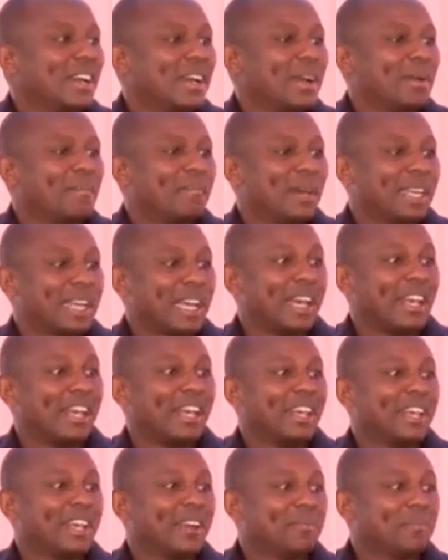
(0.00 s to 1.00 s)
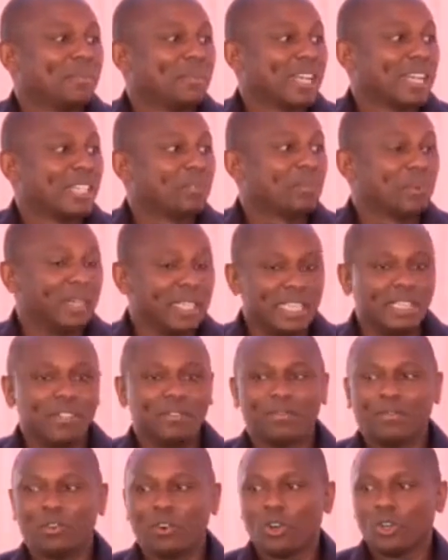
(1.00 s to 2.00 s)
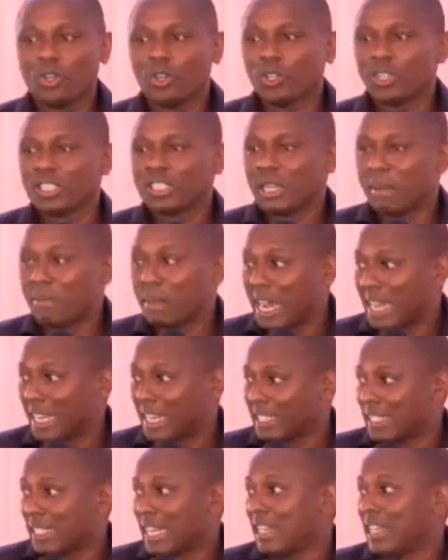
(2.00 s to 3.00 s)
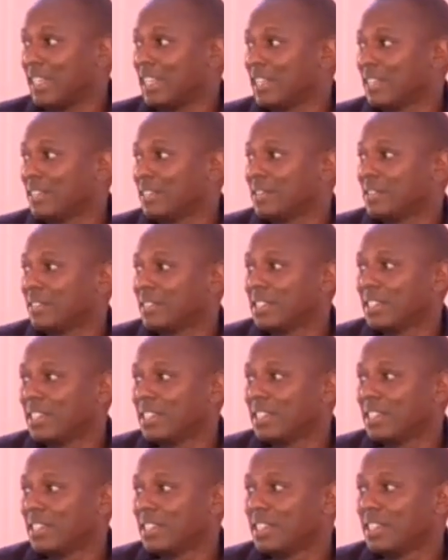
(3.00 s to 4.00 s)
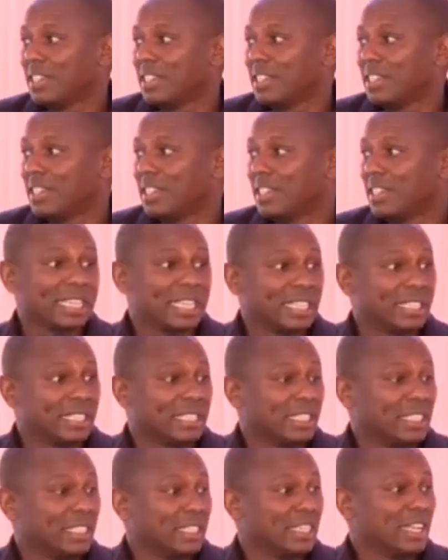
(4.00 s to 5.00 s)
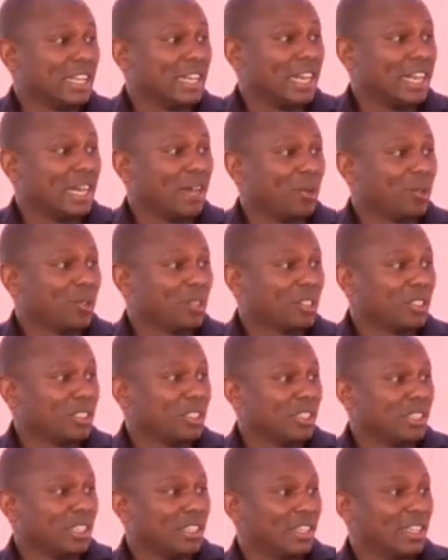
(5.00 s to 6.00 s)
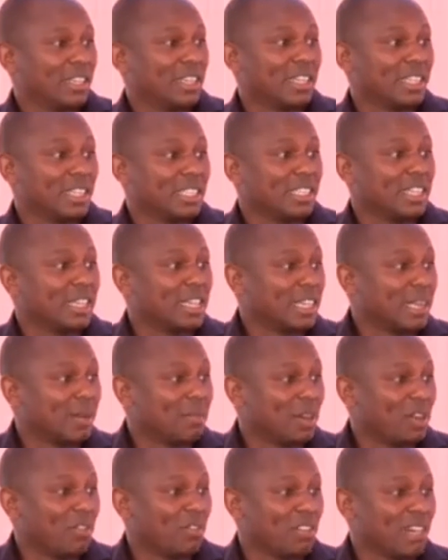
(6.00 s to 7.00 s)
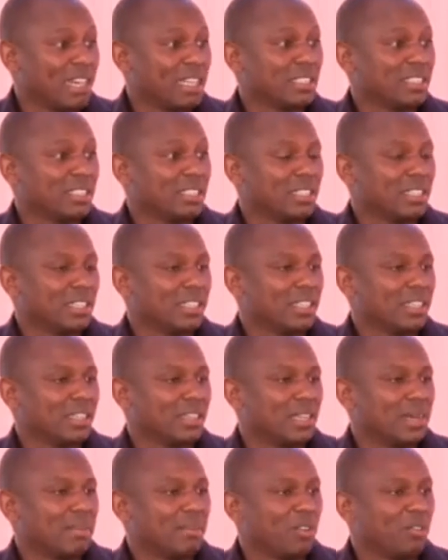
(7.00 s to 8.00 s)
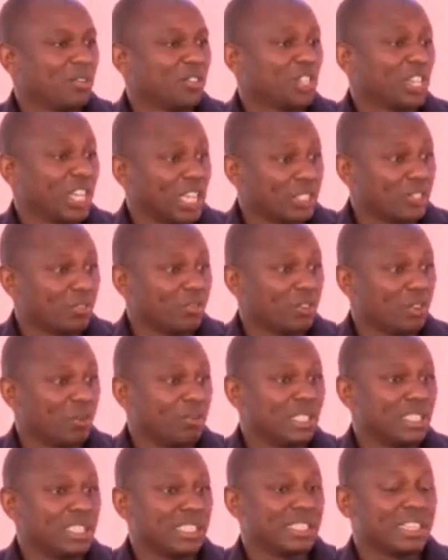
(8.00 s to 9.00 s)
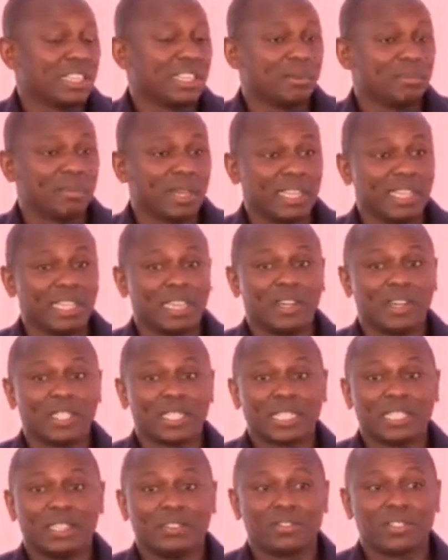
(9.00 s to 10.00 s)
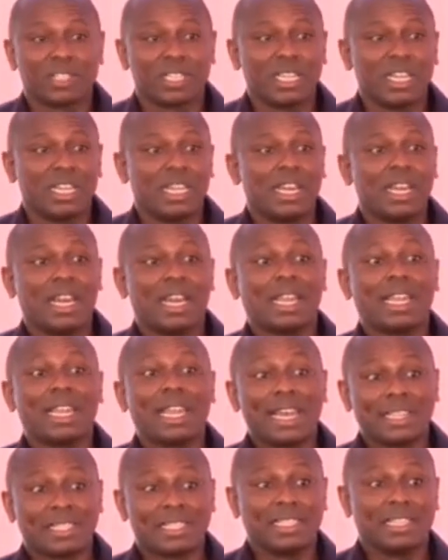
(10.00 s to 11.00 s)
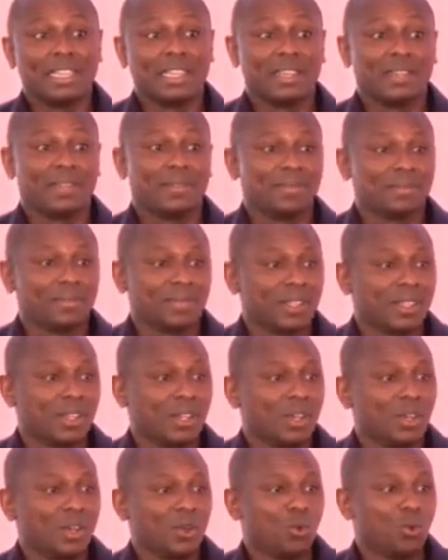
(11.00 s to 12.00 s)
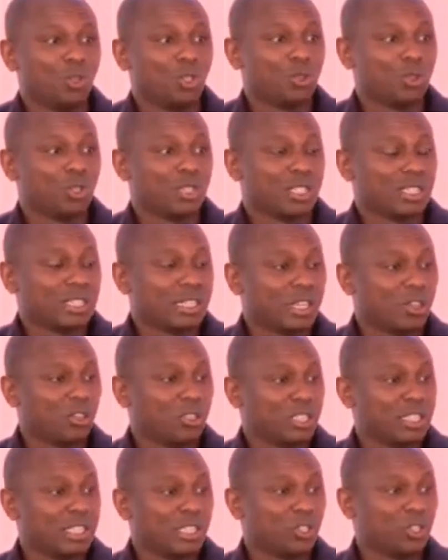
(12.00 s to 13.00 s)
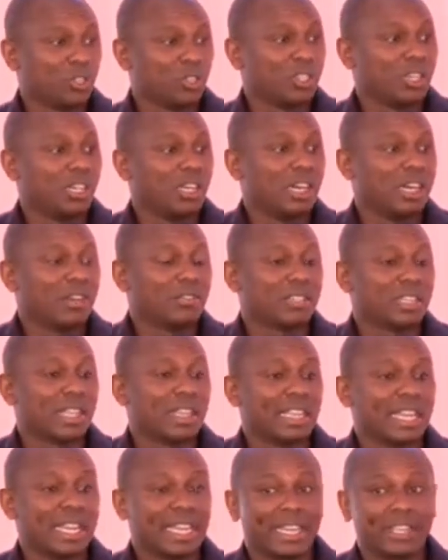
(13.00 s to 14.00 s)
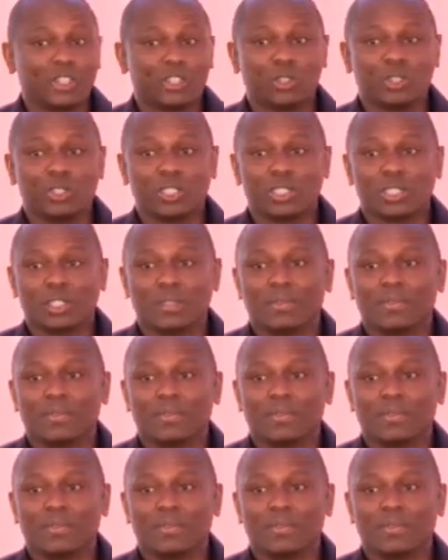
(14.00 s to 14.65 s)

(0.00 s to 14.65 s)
But I just pleading for some understanding. In fact, Your Excellency, I was engaging a number of us, a number of chairs of committees and reminding ourselves last year, which was the second session after the elections,